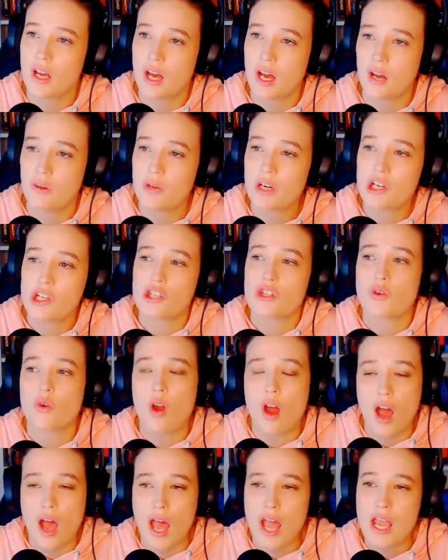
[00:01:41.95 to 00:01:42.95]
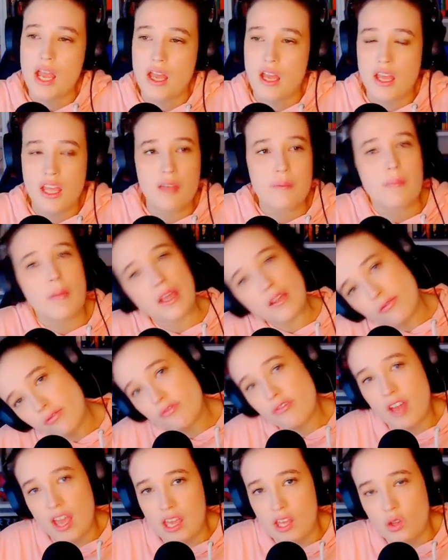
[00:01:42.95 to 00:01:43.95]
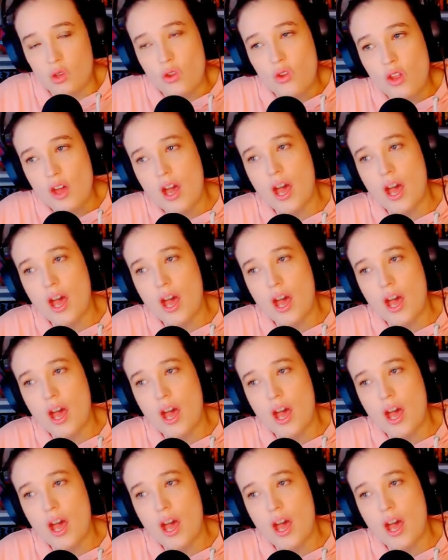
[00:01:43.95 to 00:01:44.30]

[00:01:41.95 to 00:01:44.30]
I want to try. It may fail,